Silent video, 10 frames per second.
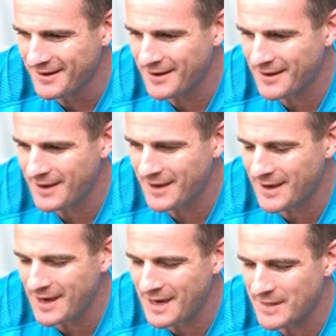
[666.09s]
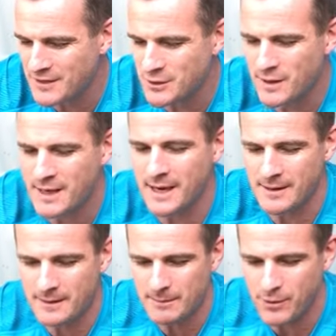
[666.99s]
Okay, and then do it again.
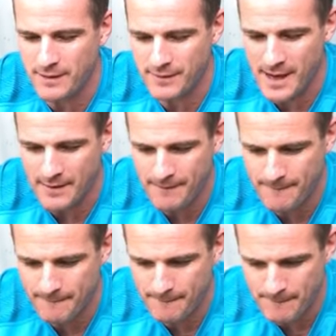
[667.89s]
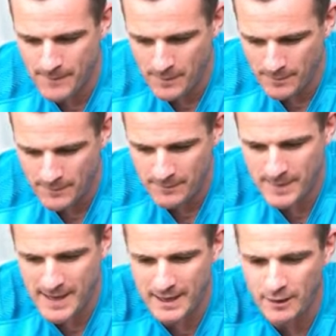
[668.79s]
Breath out.
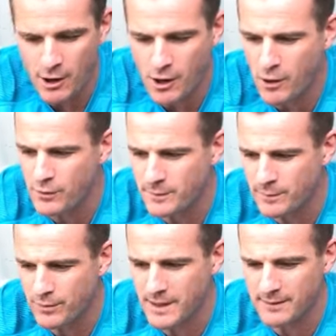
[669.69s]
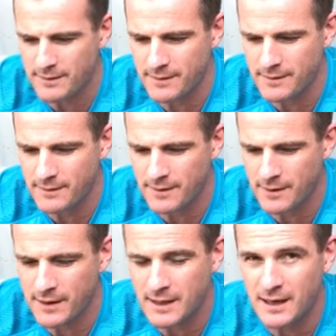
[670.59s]
Bang. Hold and breathe.
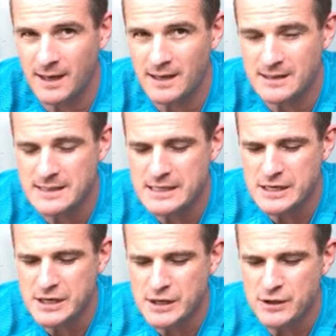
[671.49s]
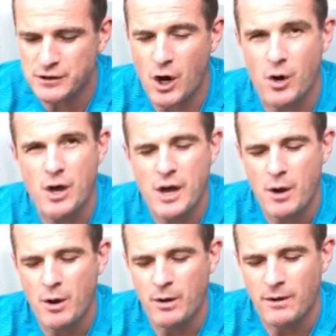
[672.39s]
Okay. So,
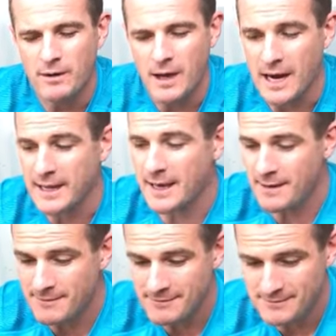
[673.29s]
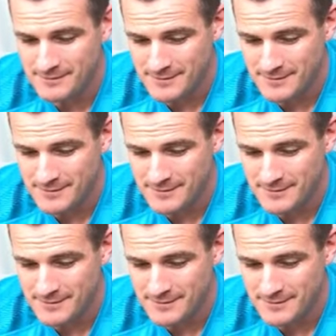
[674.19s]
and again.